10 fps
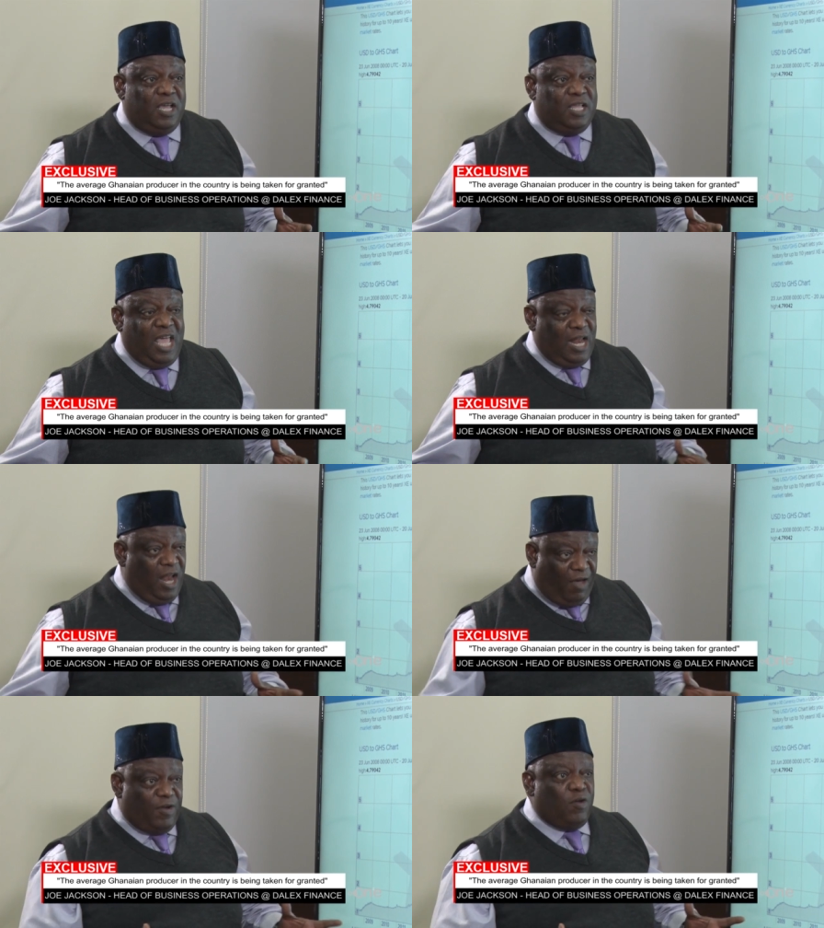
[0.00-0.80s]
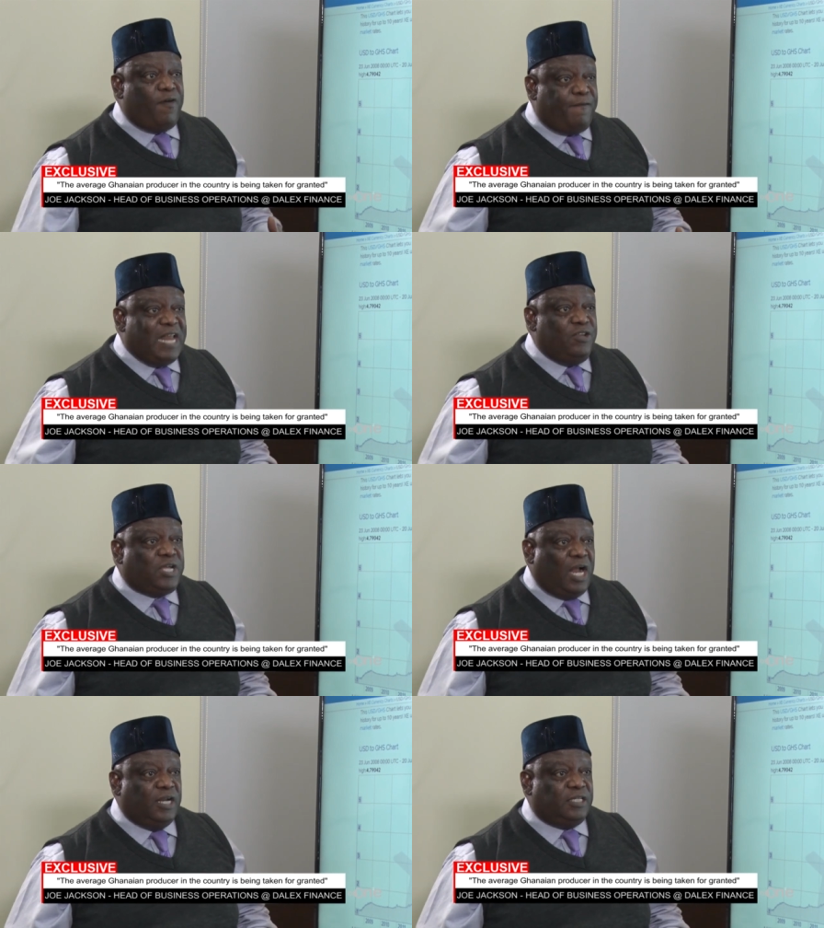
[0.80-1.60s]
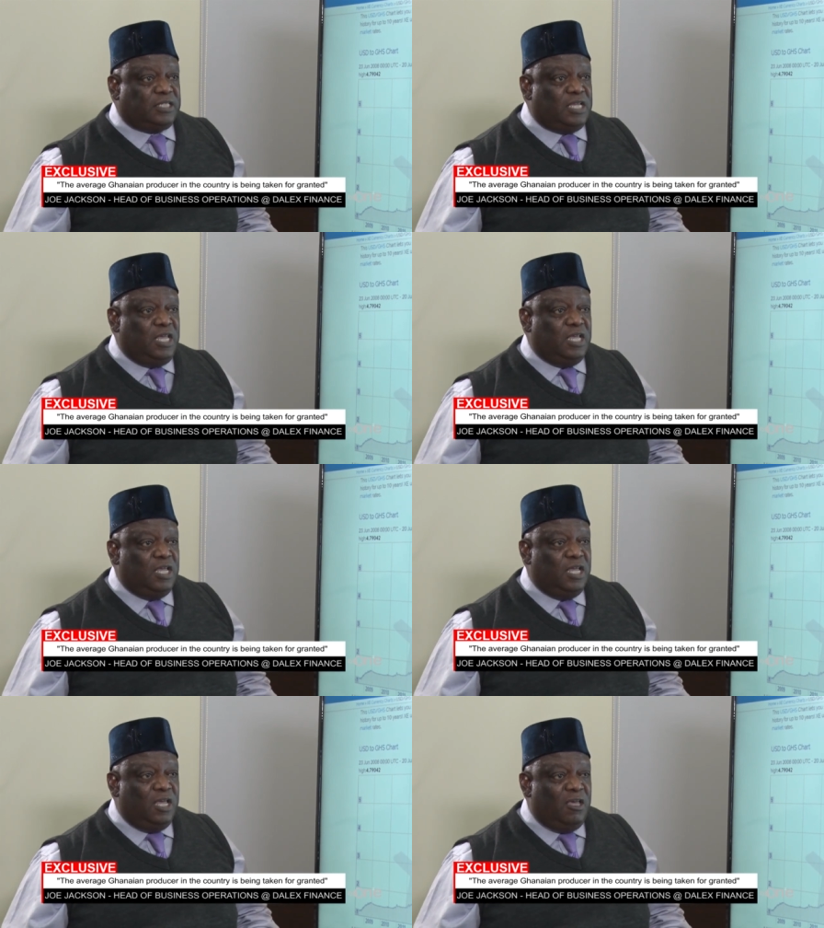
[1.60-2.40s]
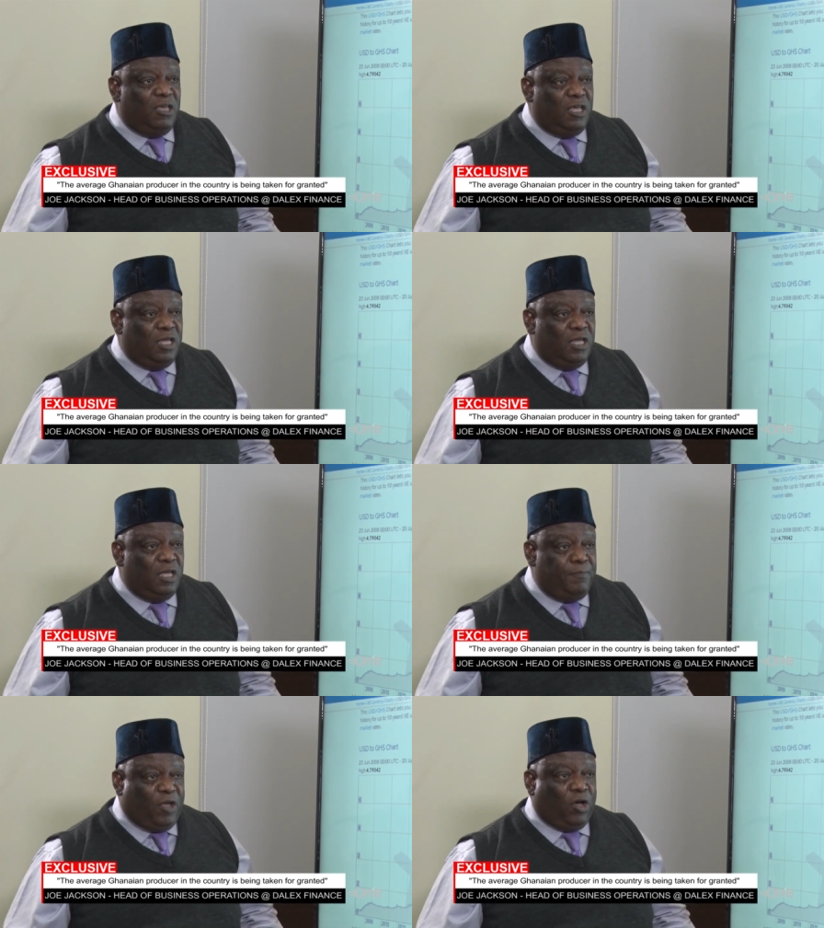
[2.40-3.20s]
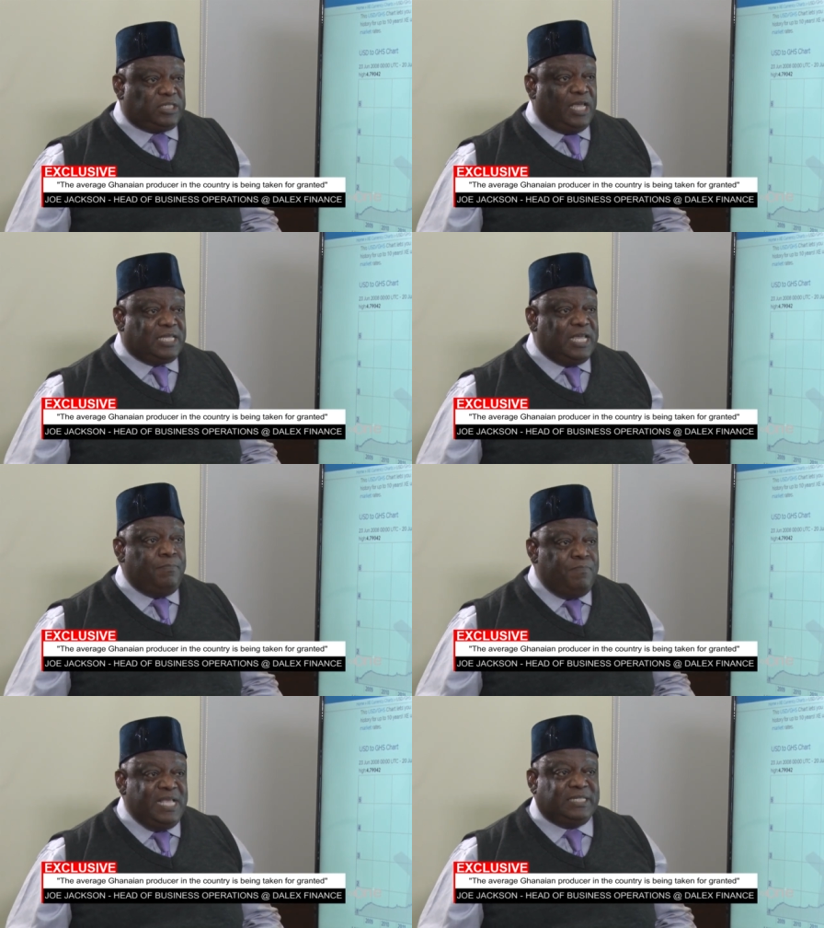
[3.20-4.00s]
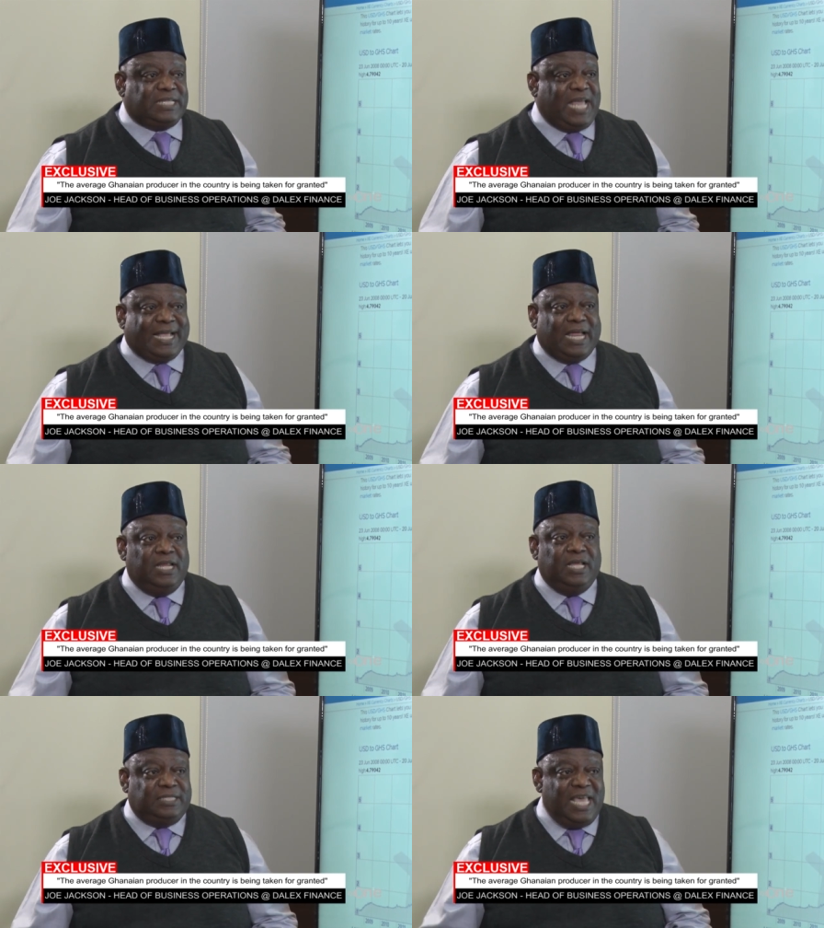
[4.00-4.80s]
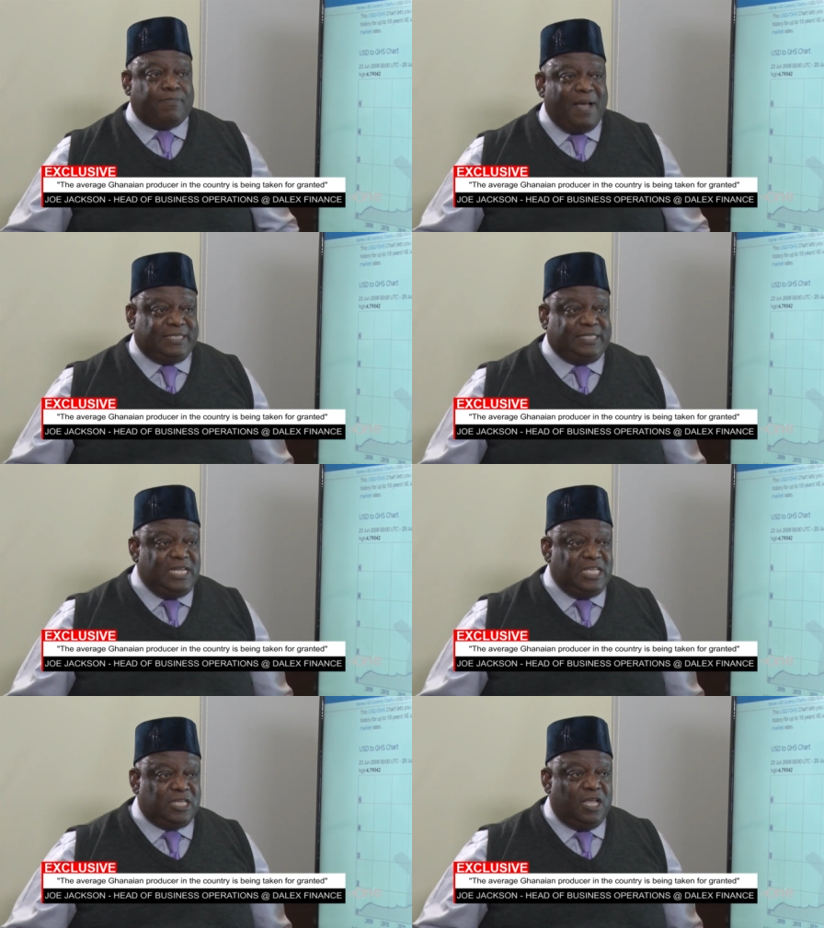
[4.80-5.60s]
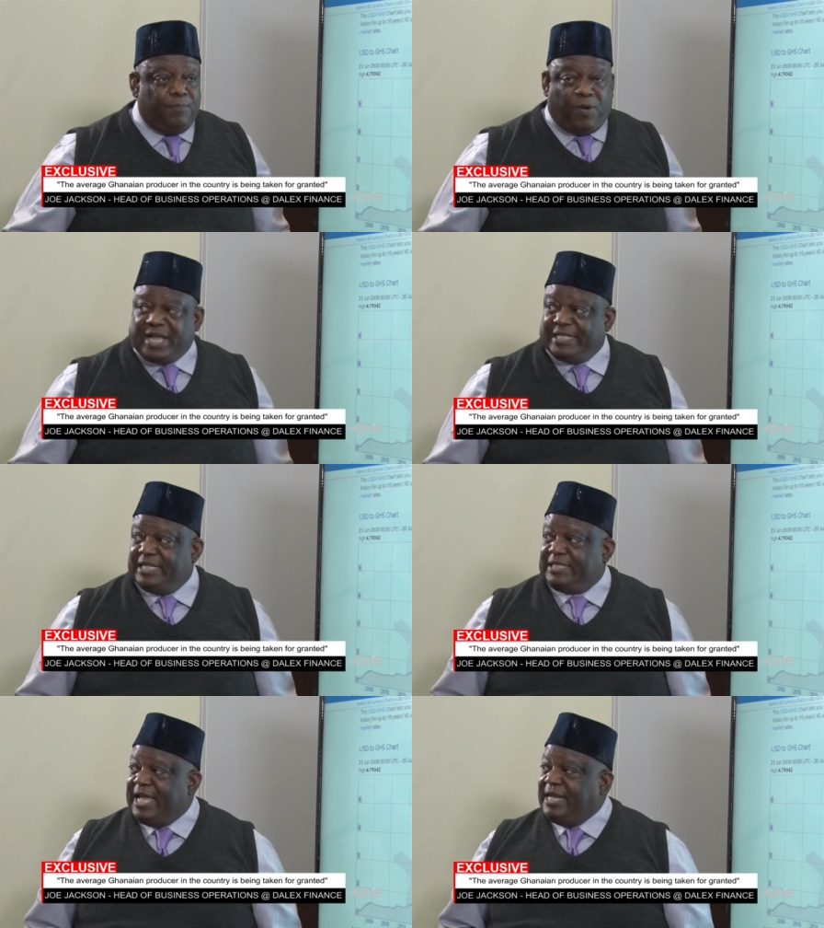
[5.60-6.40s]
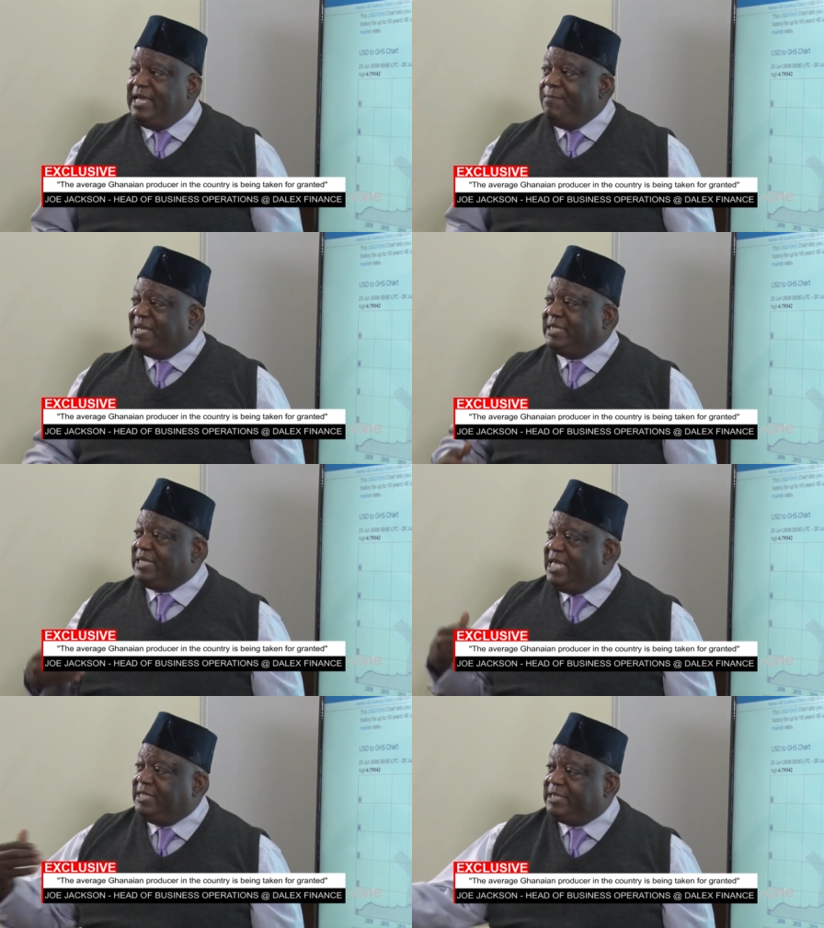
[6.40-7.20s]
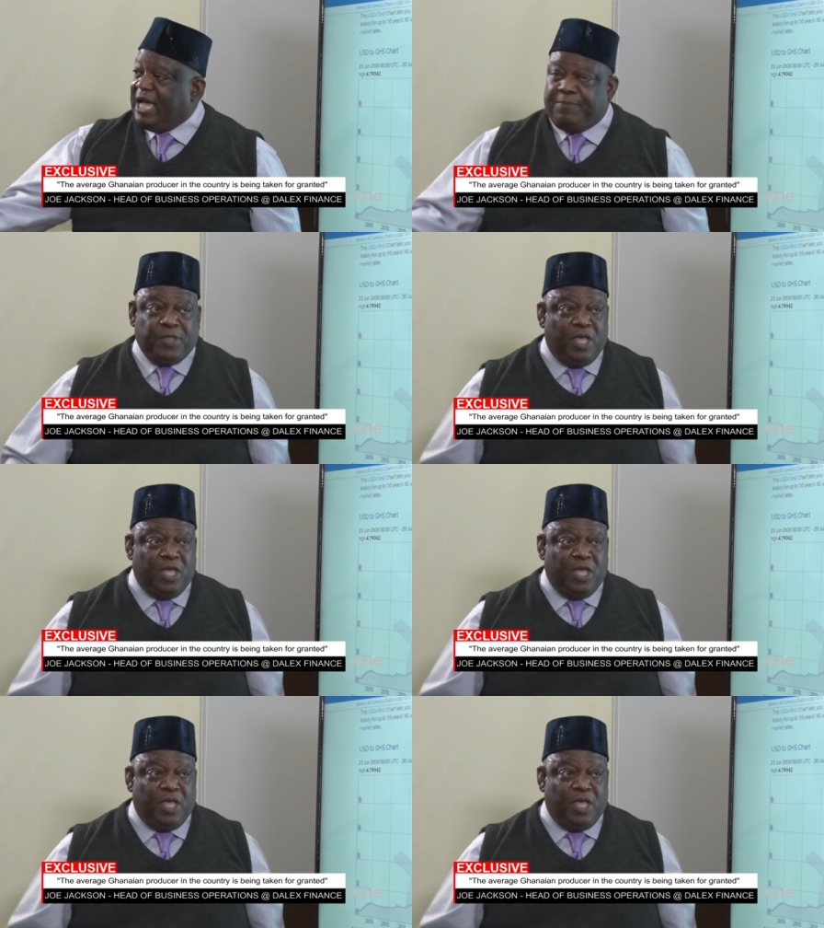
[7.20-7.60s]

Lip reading: They love an overvalued currency because it means that I can take my CDs, pocket it, and it makes it easier.